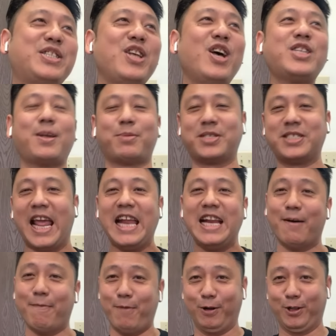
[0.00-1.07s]

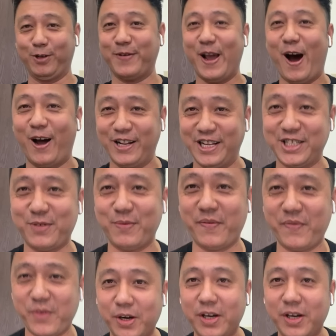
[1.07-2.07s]
sustainable, to be honest with you.